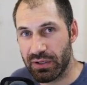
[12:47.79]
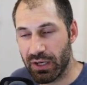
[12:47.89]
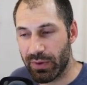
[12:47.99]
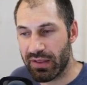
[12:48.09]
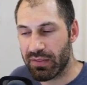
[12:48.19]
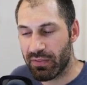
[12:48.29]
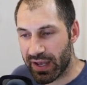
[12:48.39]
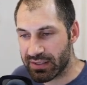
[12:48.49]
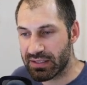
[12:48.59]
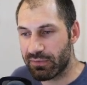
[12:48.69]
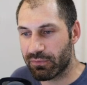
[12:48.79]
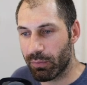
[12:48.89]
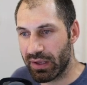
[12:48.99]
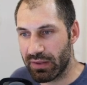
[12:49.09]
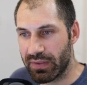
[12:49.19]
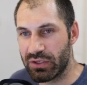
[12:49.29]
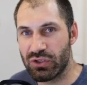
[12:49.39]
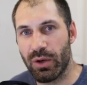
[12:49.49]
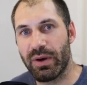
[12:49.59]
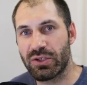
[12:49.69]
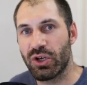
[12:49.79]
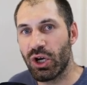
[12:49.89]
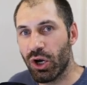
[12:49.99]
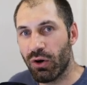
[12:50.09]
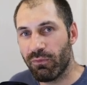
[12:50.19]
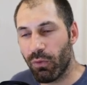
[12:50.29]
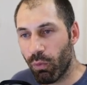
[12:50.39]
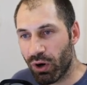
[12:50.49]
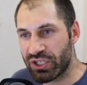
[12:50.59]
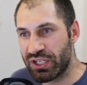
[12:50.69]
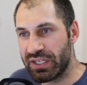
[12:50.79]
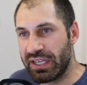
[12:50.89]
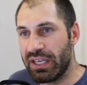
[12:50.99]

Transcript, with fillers: Anyway, that's it from me. Thank you so much for watching.